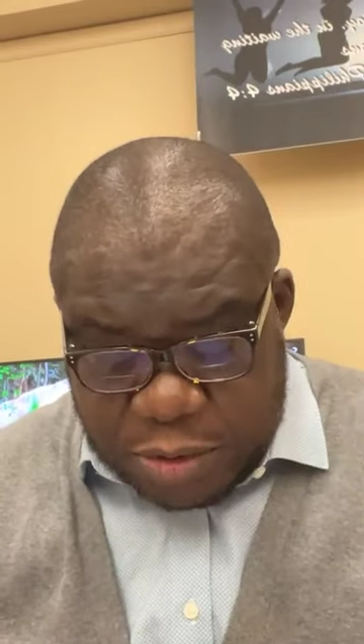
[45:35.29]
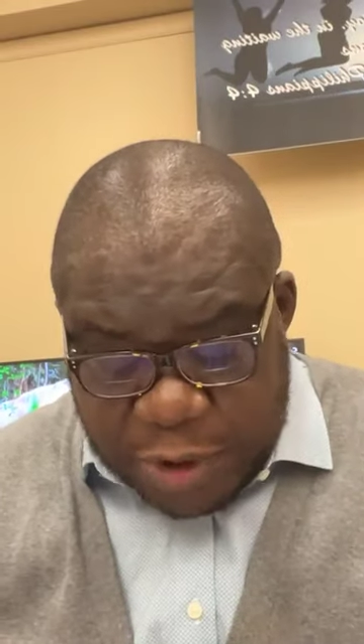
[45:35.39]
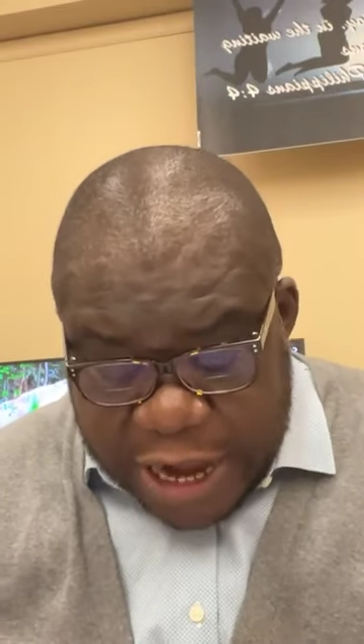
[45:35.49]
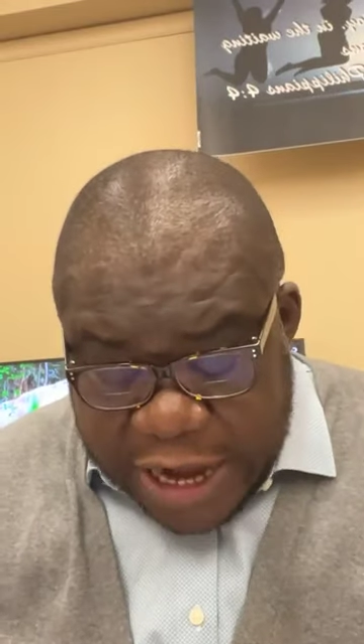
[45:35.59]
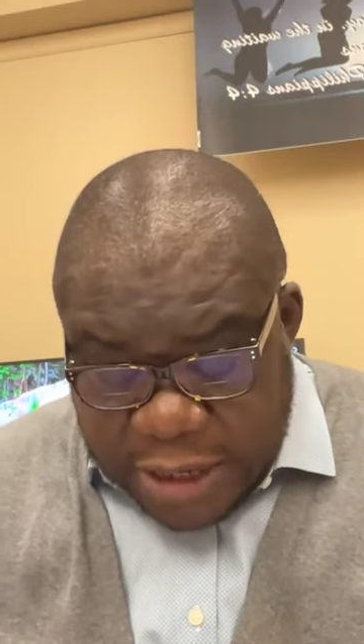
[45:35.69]

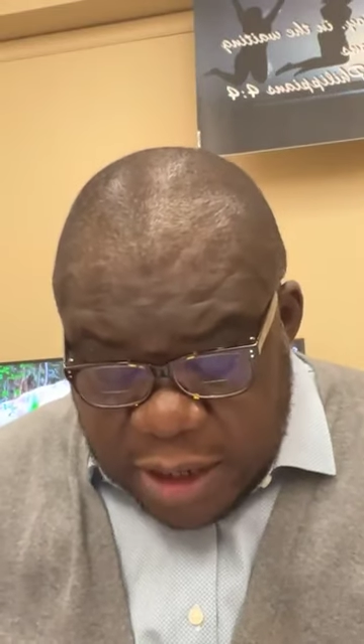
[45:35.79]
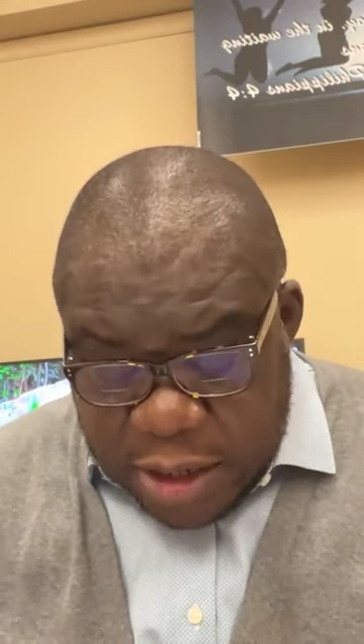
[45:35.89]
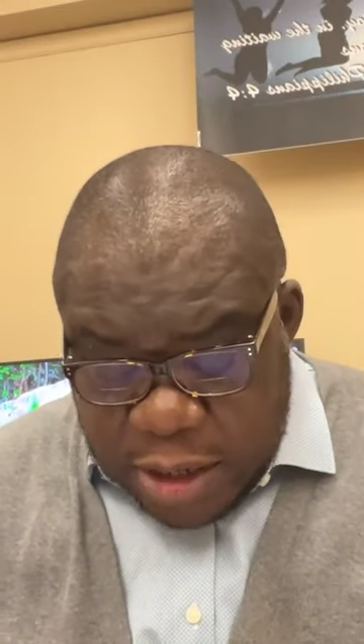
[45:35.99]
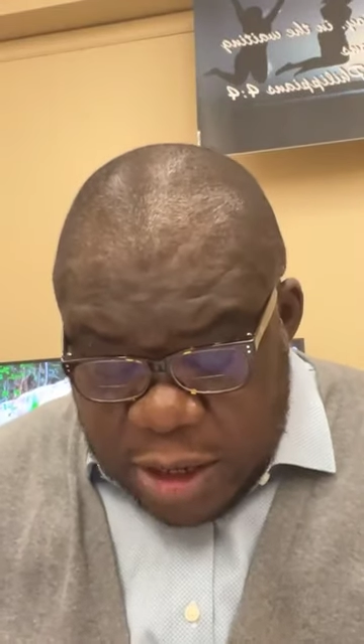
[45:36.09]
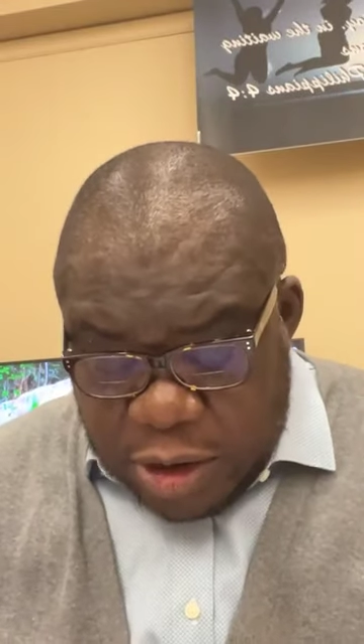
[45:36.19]
right?
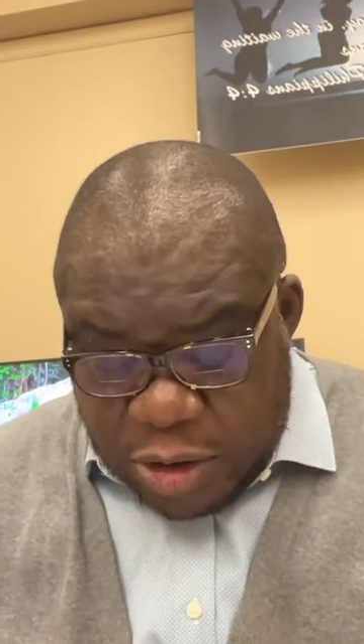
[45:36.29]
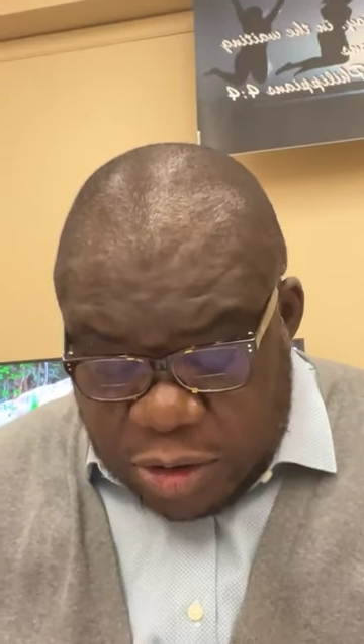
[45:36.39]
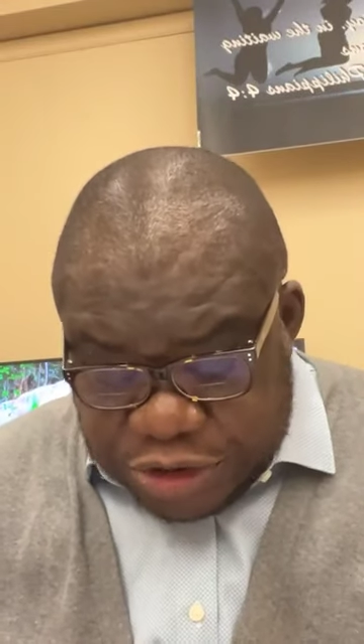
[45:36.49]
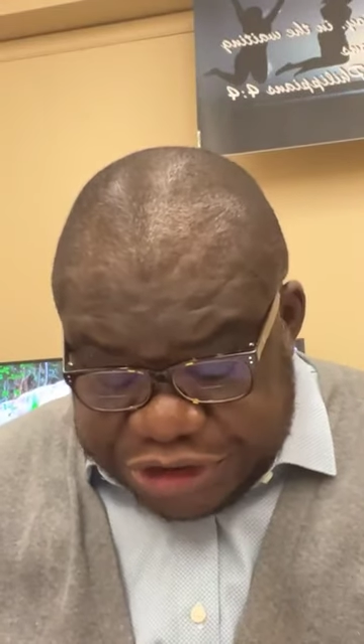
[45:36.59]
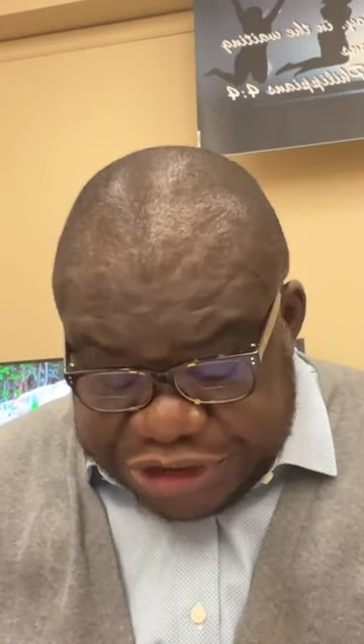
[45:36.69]

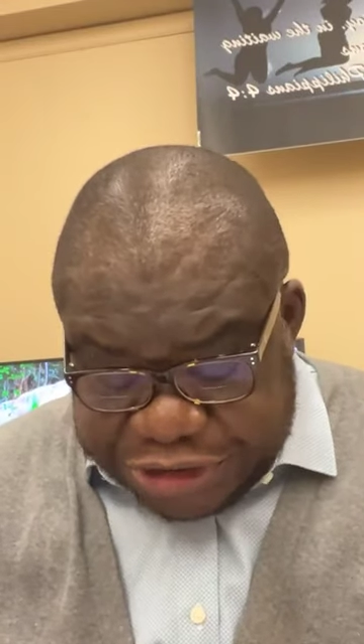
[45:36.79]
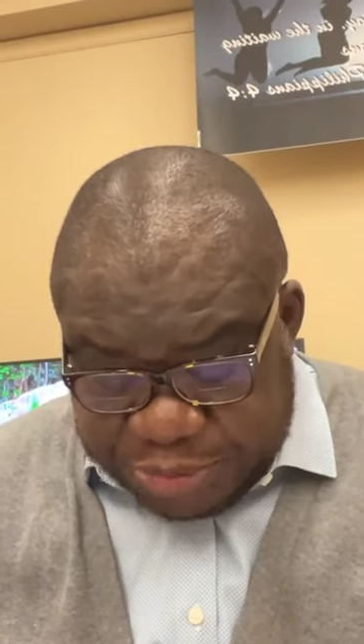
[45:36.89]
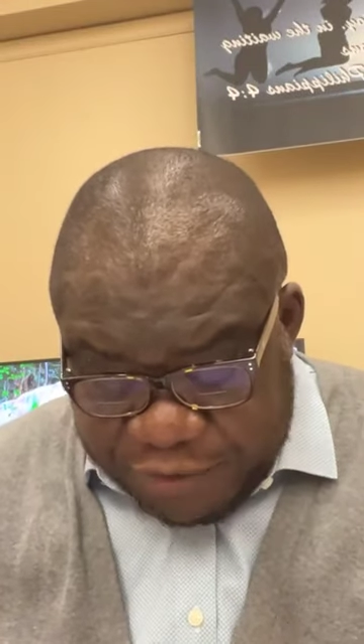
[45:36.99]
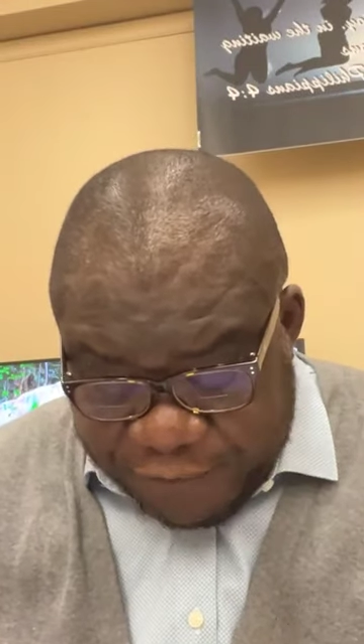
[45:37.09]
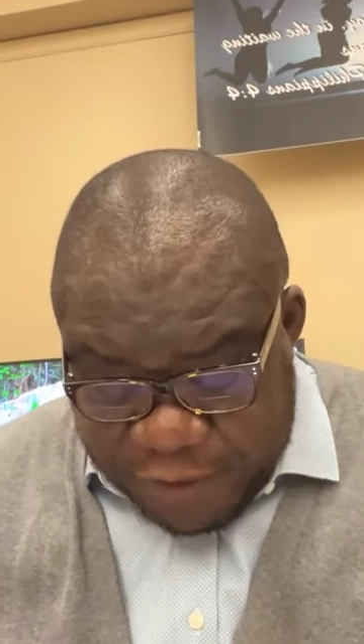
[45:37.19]
Colossians
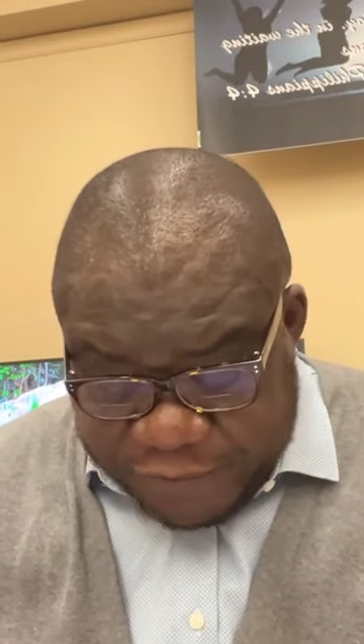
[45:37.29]
chapter